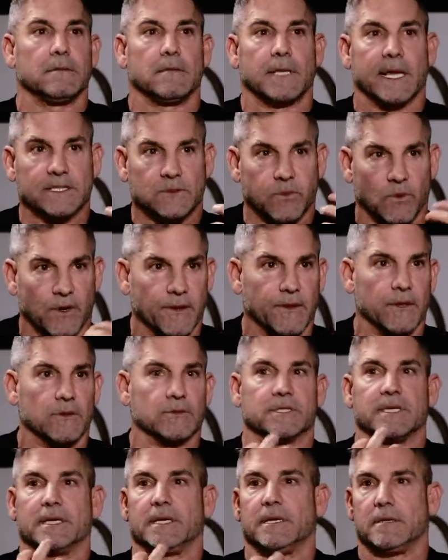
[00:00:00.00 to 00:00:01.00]
that's one of
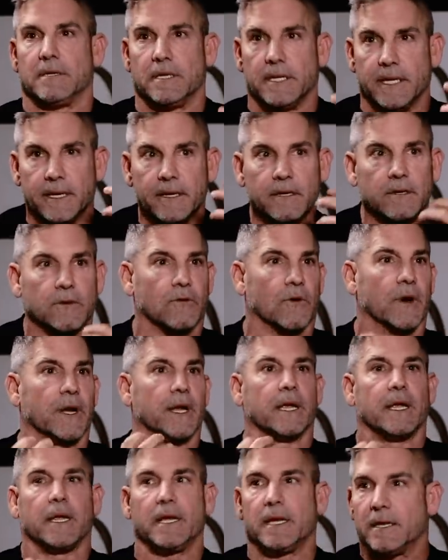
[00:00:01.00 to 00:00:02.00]
those
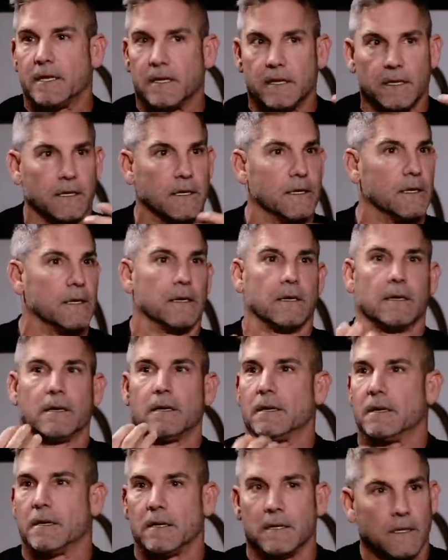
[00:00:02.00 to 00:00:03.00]
ingrained, deep
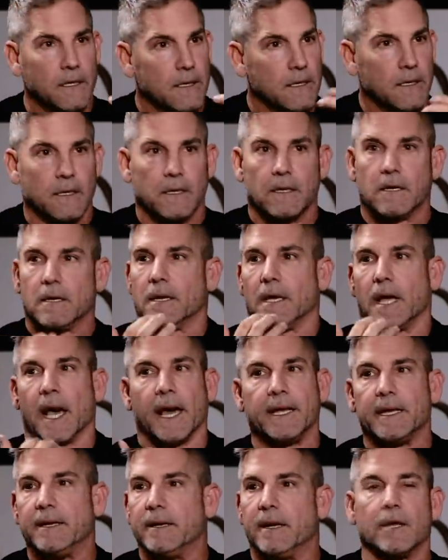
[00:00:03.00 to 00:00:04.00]
down rooted.
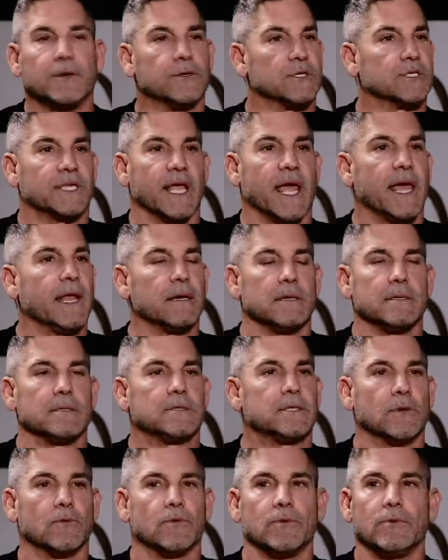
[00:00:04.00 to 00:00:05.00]
I didn't understand it
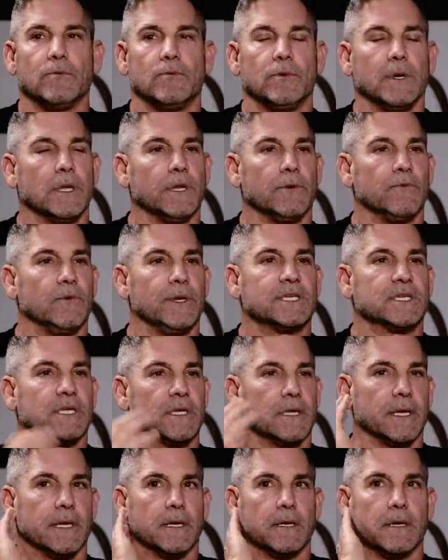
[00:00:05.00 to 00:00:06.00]
until mm-hmm. really
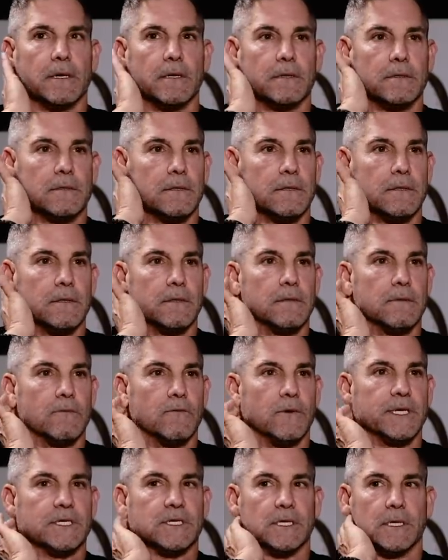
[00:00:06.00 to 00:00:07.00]
recently
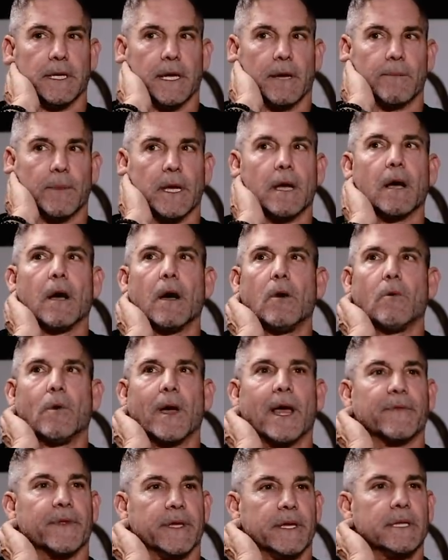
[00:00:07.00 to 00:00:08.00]
recently I'm like, oh
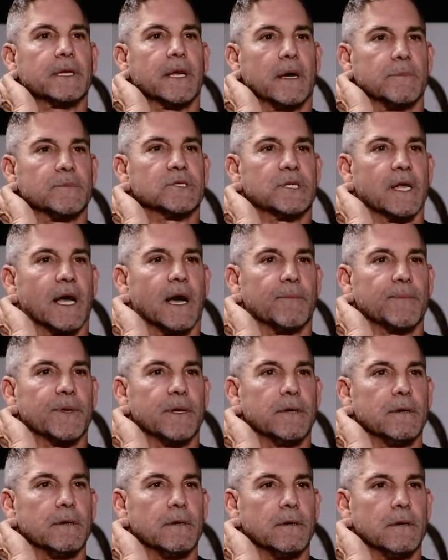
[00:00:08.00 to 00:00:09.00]
wow, the income stopped.
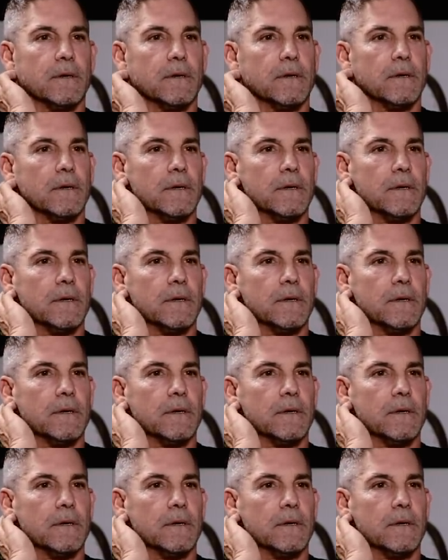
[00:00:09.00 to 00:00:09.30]
Now, do